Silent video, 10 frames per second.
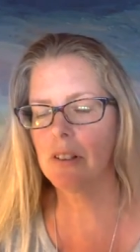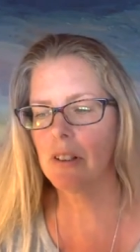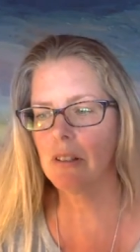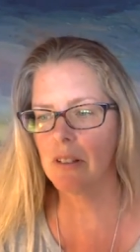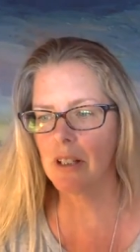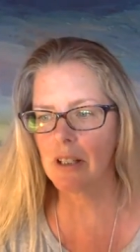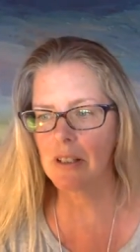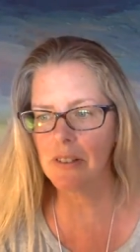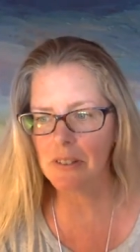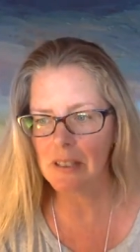to the
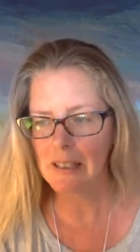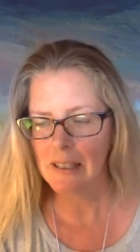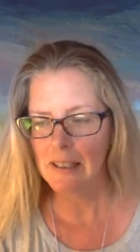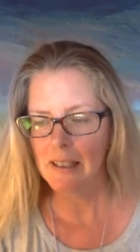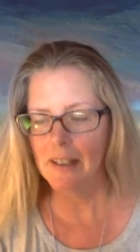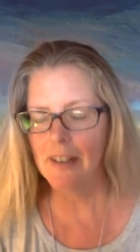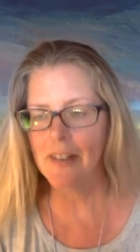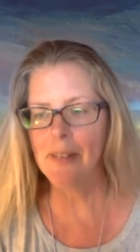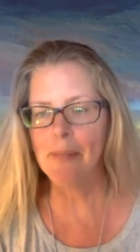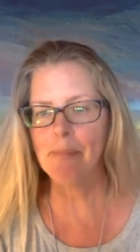Q&As,
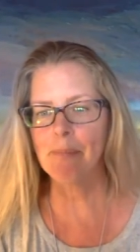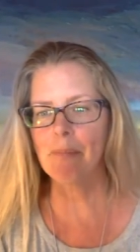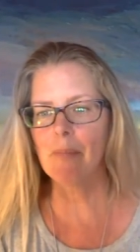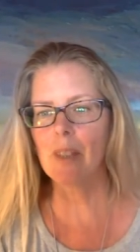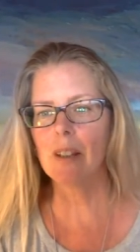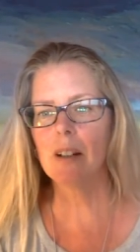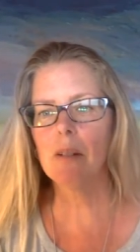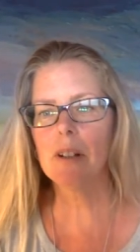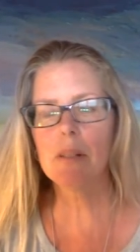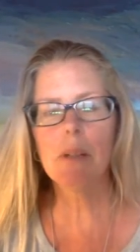I
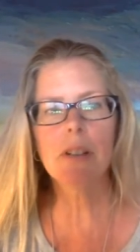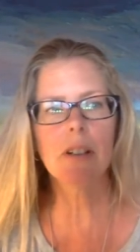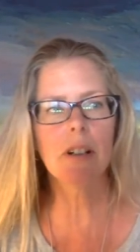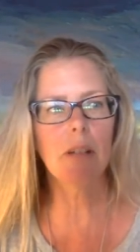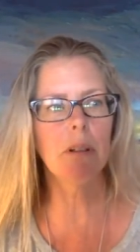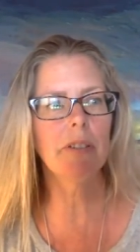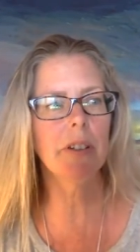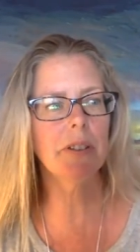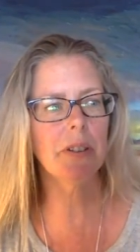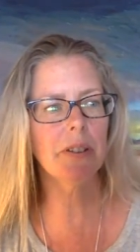wanted to mention a couple of
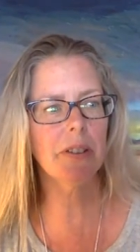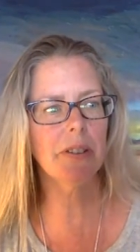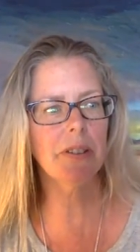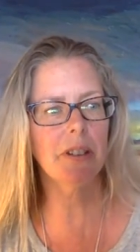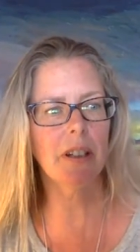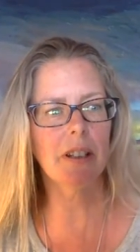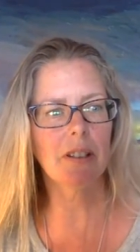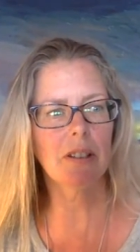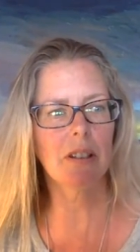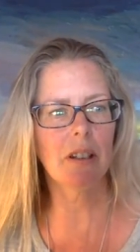resources that
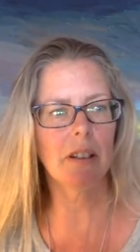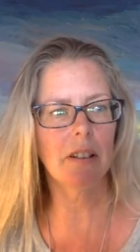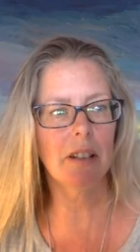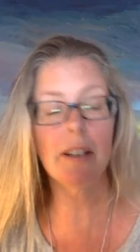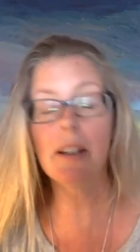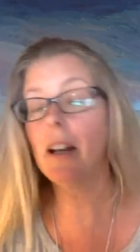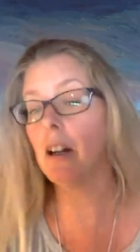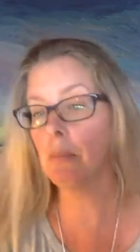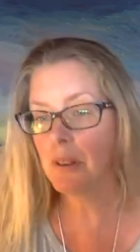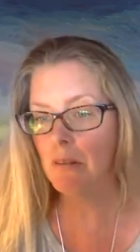can help
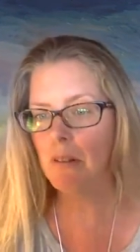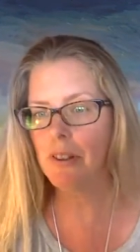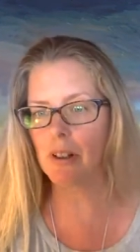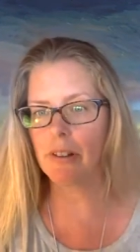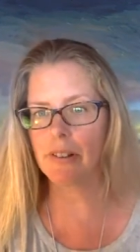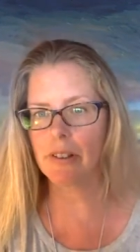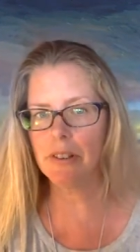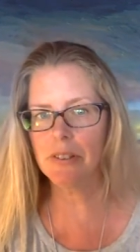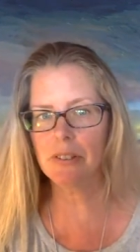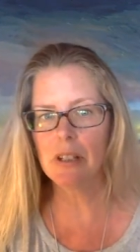you with all
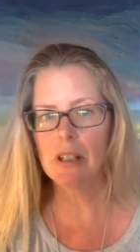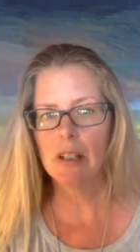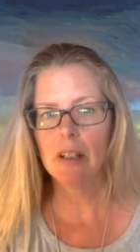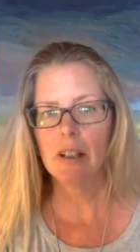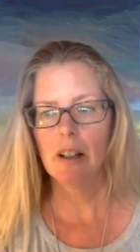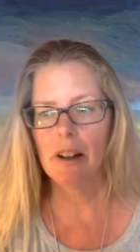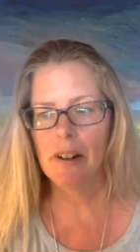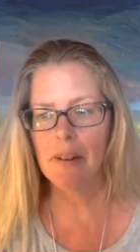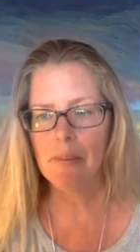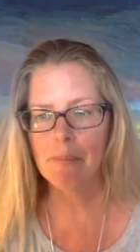this.
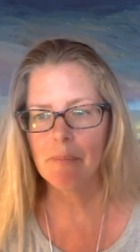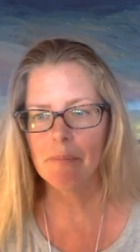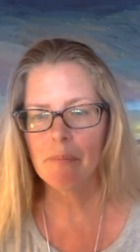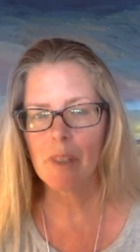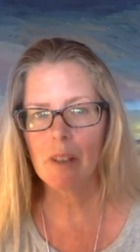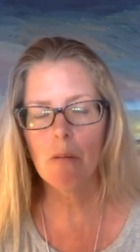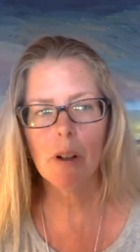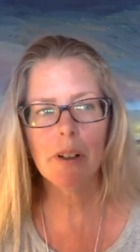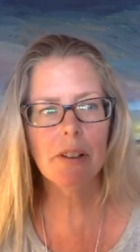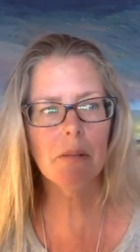One
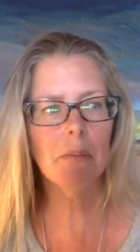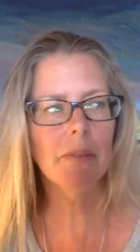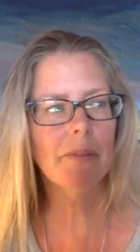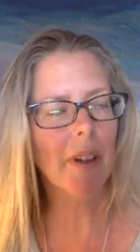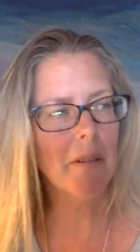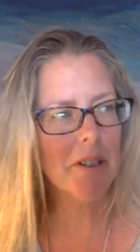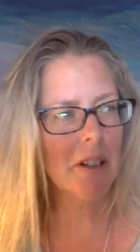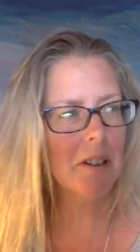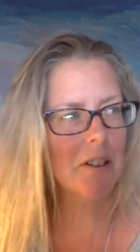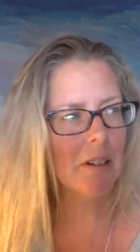of them, I wish I
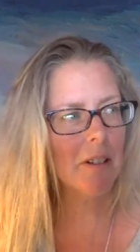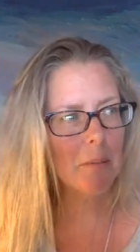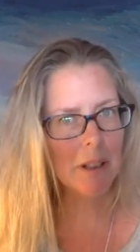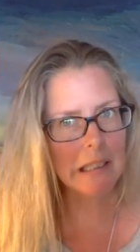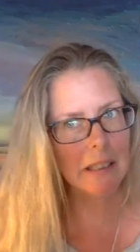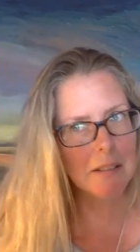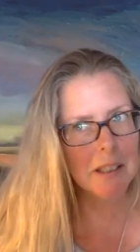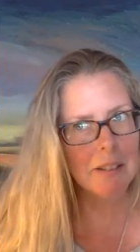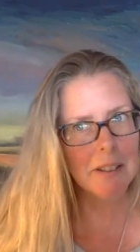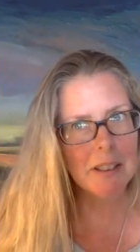could show it, but it's not
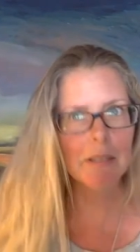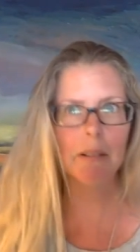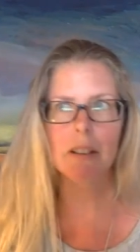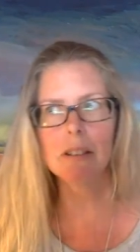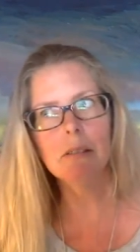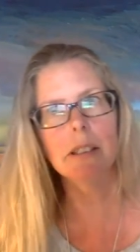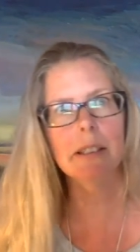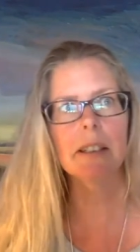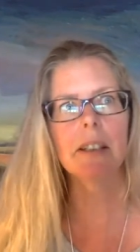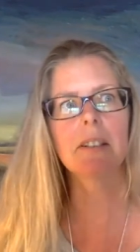quite ready. We're still working
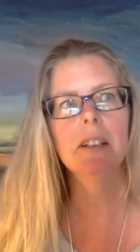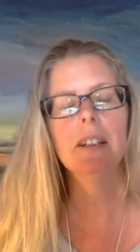on it.